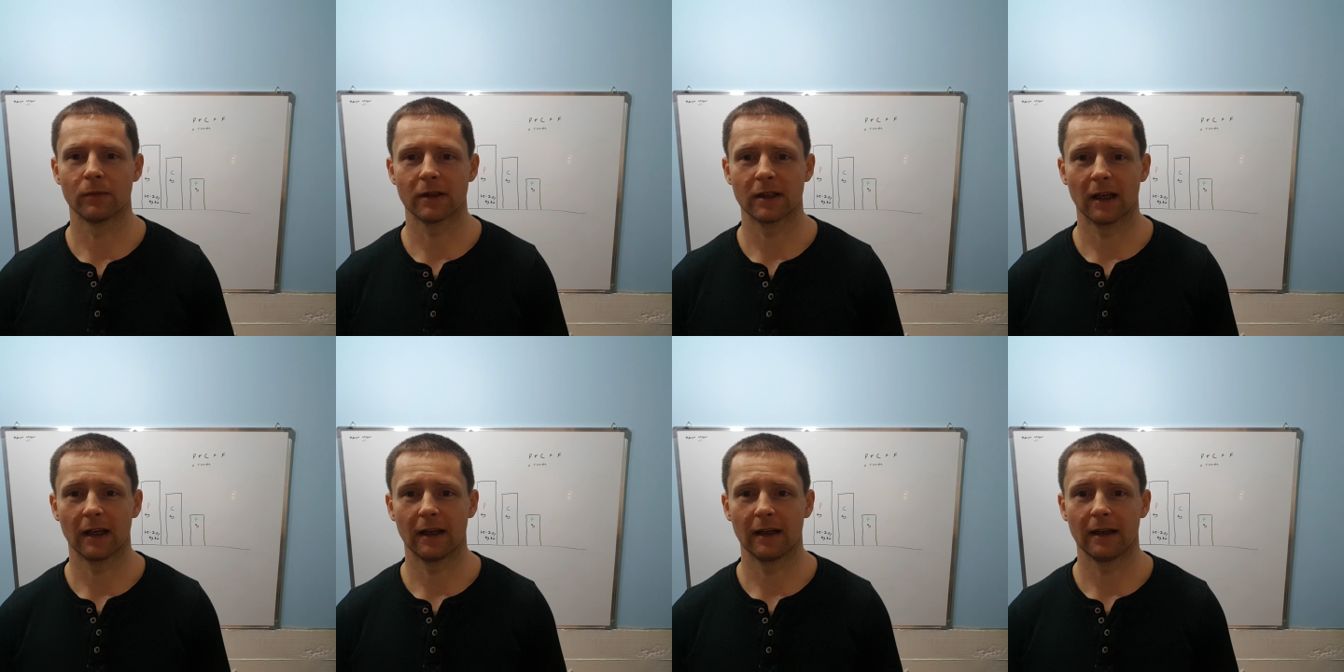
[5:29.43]

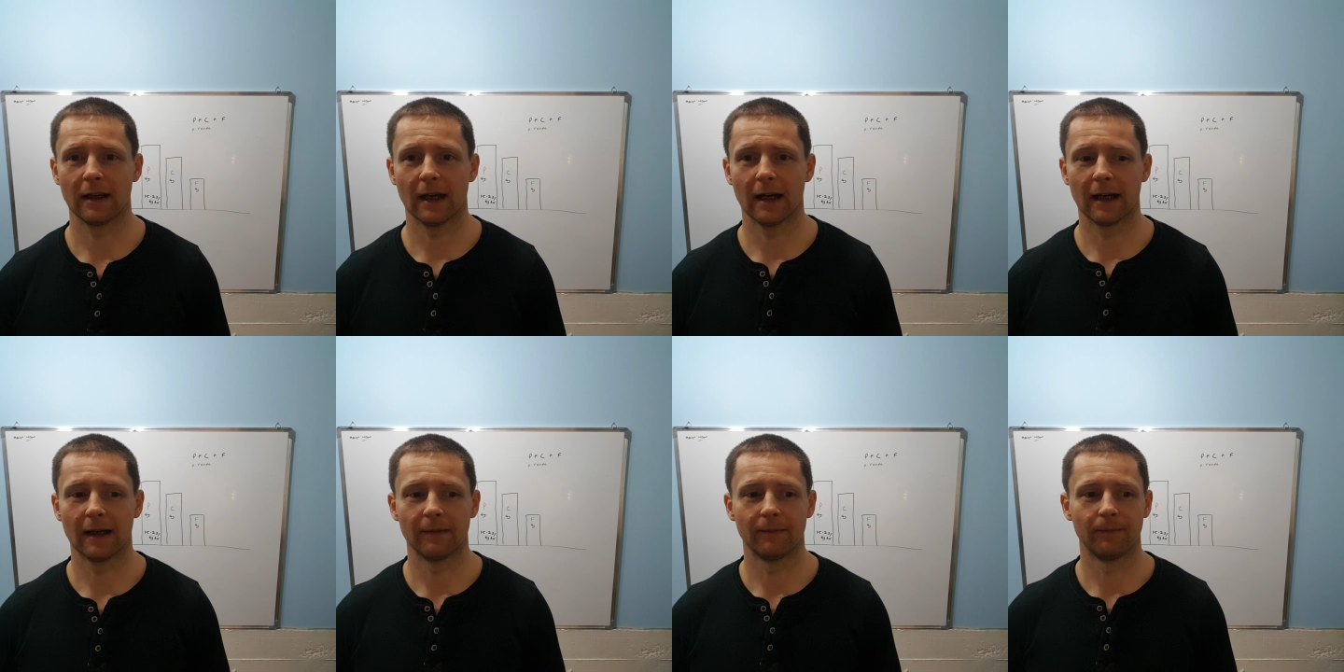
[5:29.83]
say,
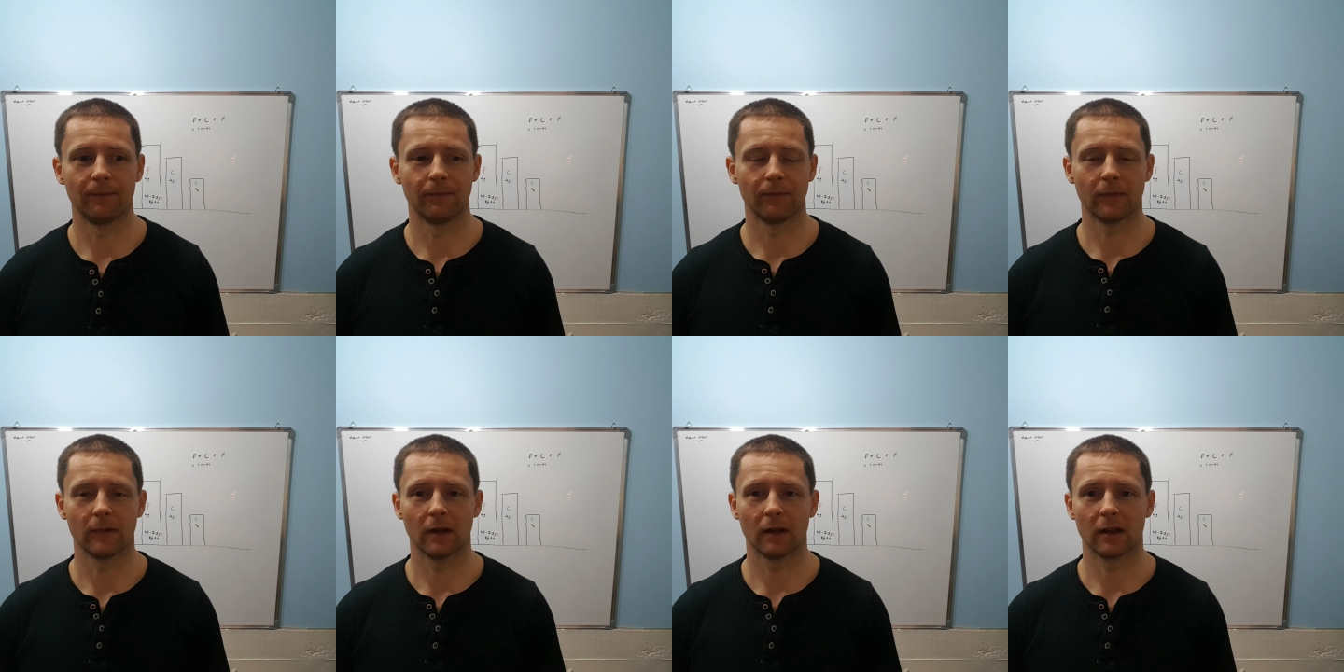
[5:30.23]

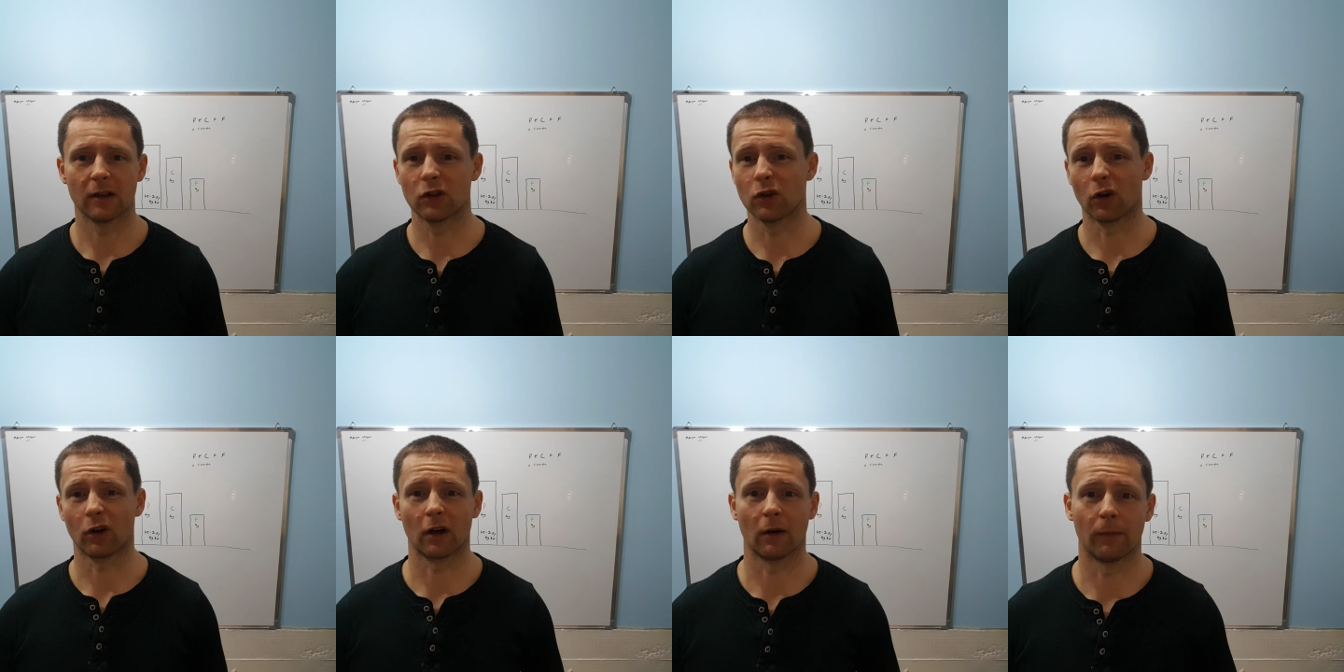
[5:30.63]
a
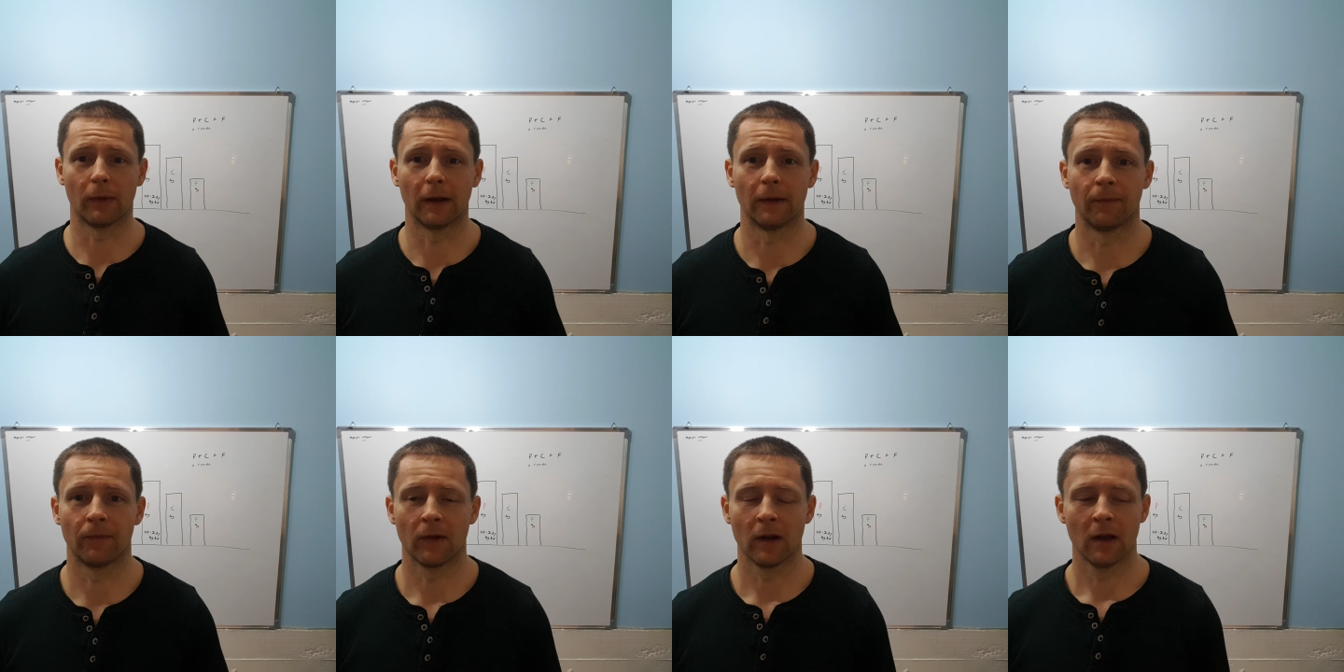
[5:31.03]
chocolate
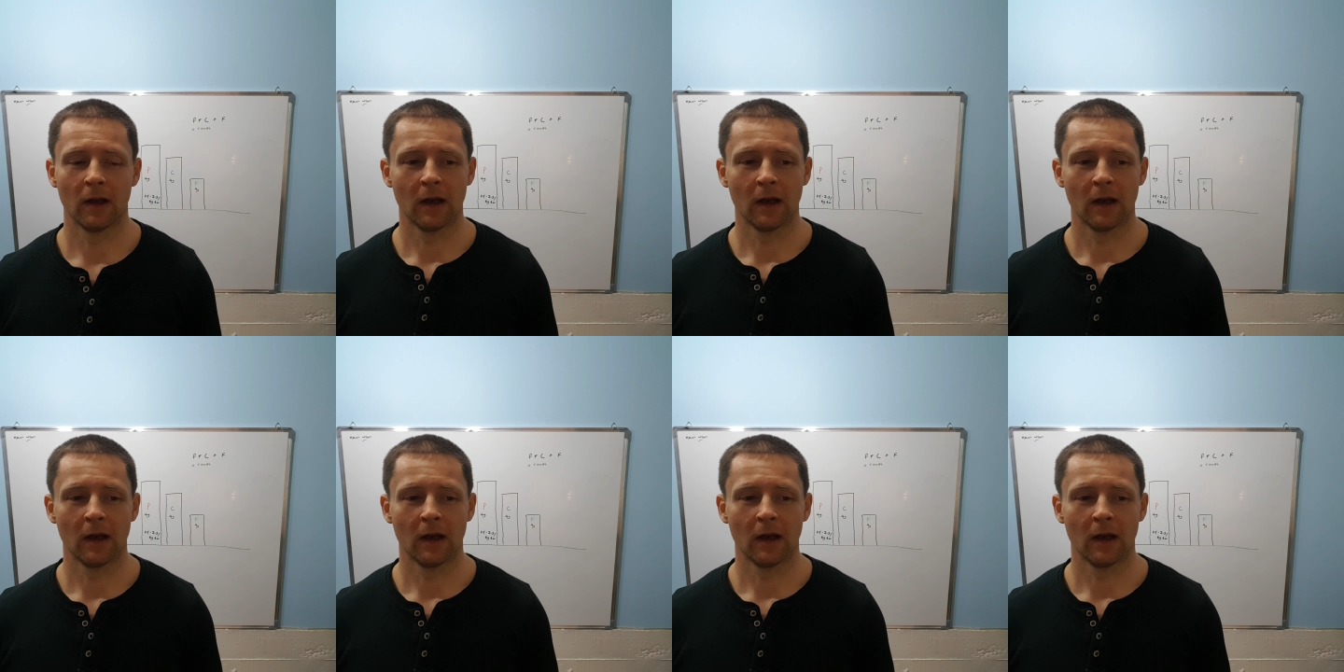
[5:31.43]
bar?